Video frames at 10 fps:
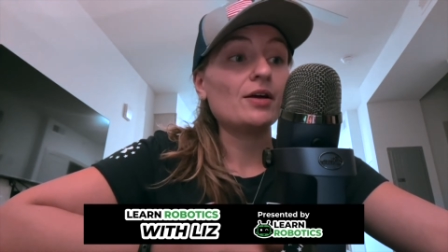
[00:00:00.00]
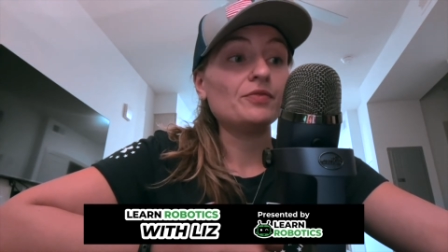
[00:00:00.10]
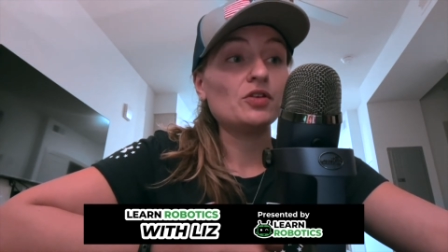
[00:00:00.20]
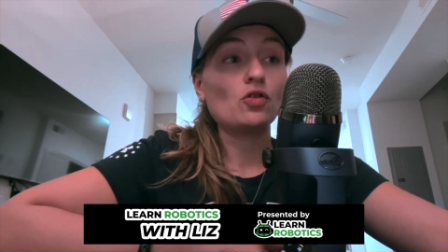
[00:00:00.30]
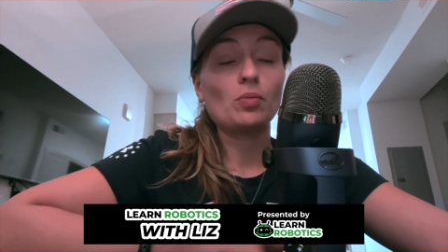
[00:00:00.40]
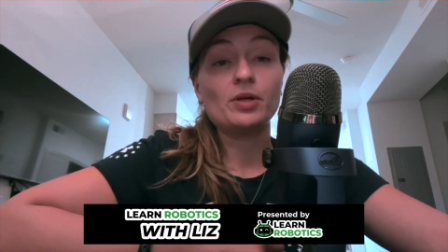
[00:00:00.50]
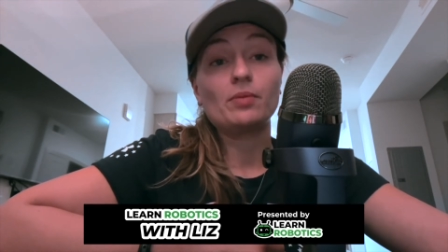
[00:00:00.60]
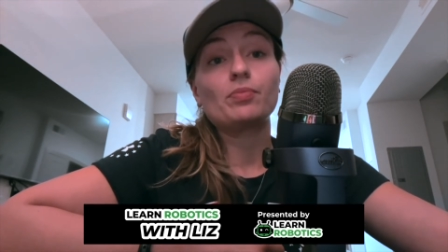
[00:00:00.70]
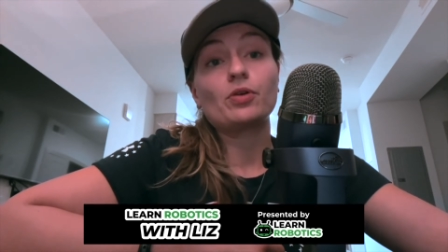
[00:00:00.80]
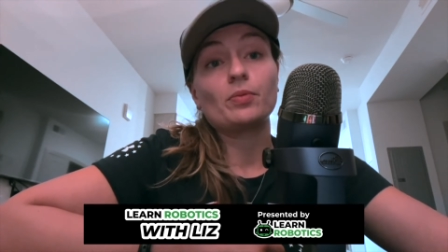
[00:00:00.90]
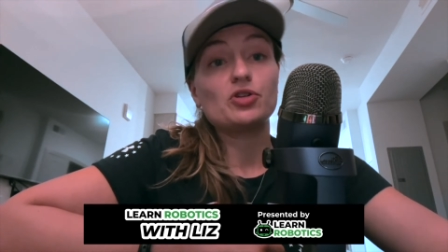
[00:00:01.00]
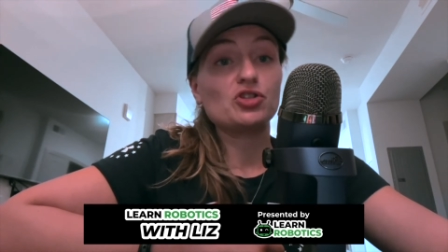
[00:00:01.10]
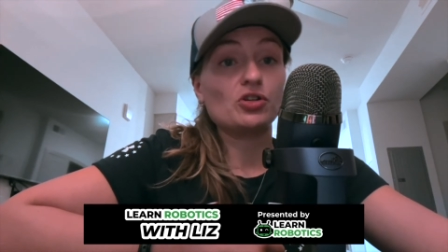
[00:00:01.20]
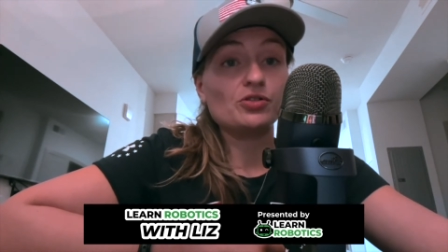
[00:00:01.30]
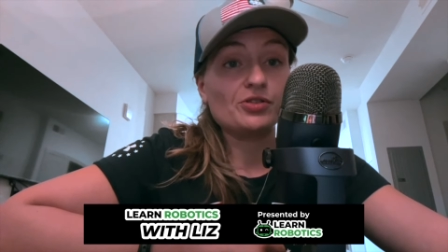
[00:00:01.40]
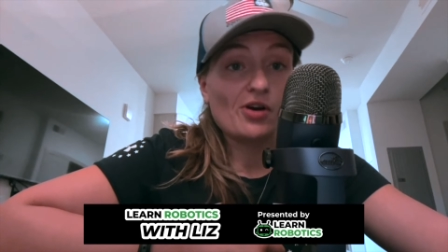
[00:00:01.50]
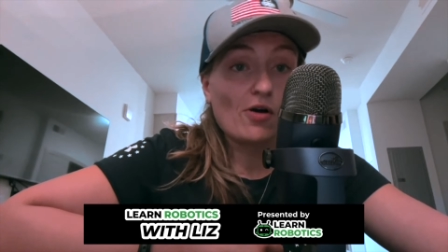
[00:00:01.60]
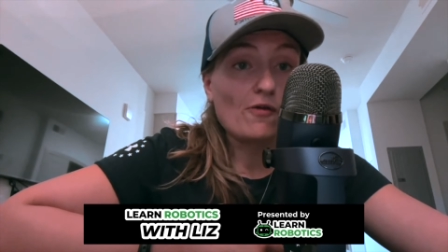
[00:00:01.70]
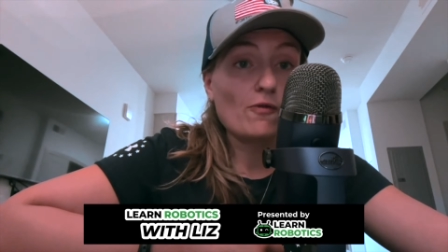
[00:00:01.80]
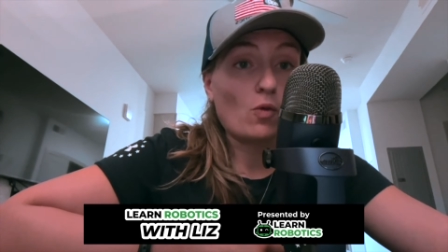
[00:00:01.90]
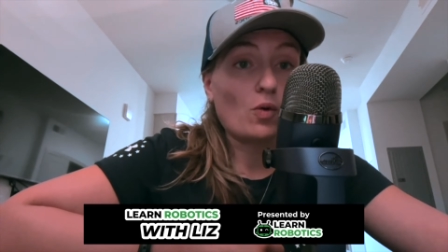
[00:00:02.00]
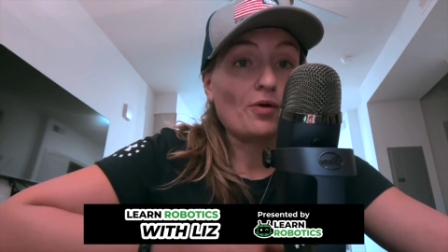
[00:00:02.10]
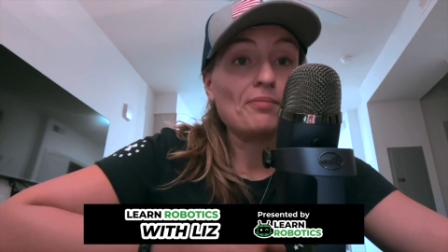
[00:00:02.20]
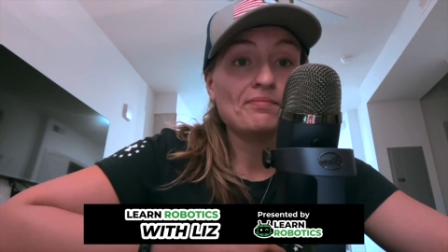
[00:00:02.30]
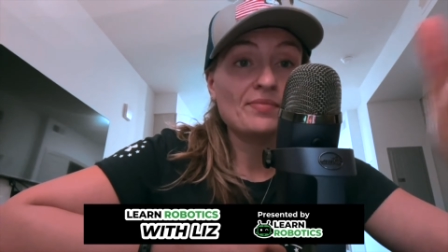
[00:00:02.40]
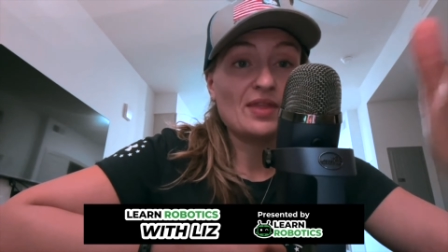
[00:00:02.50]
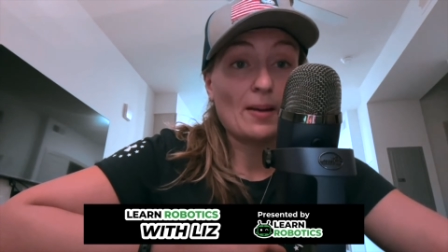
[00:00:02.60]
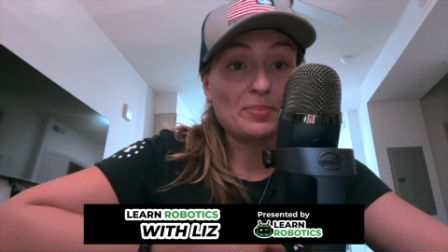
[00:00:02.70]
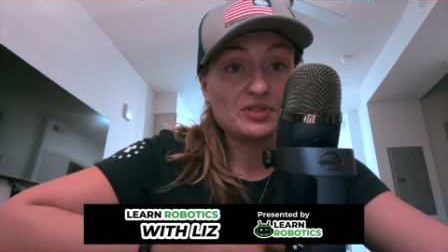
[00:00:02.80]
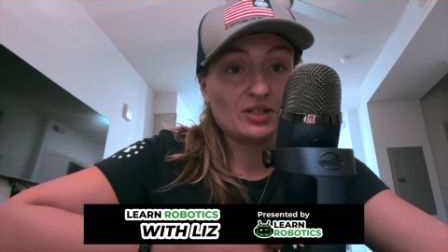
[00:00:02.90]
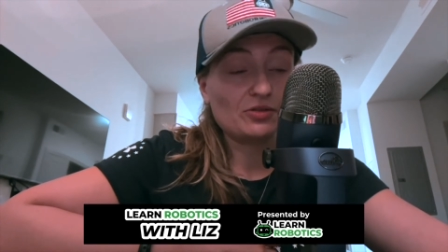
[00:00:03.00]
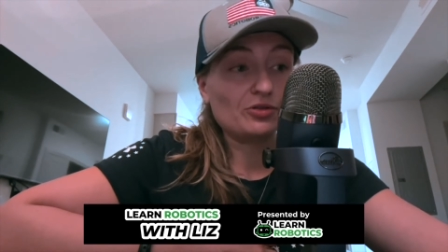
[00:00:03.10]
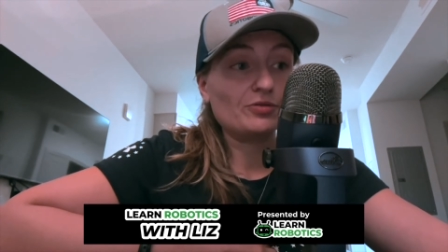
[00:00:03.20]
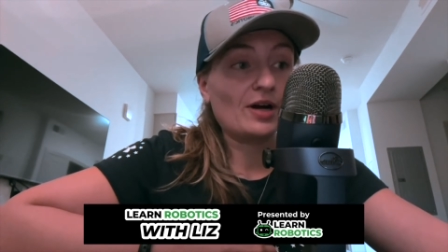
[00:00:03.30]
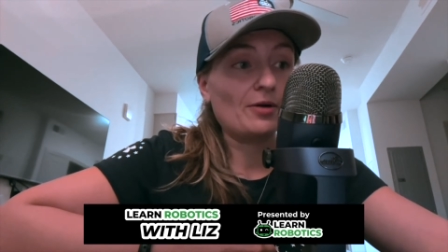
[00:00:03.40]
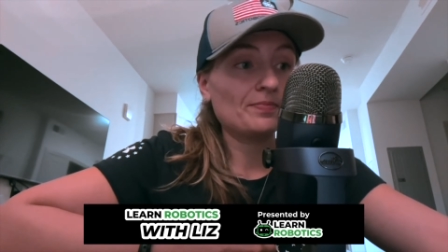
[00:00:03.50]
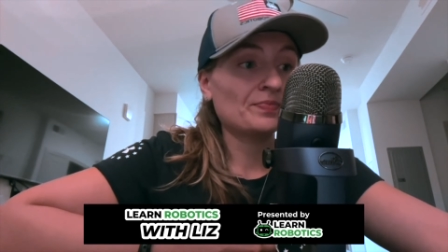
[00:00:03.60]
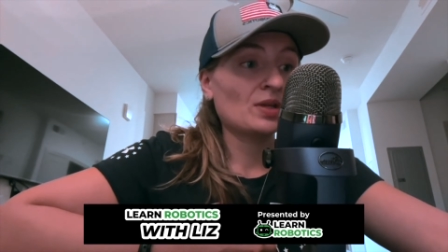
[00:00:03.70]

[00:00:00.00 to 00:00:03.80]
and then you'll be pretty much good to go for that particular route.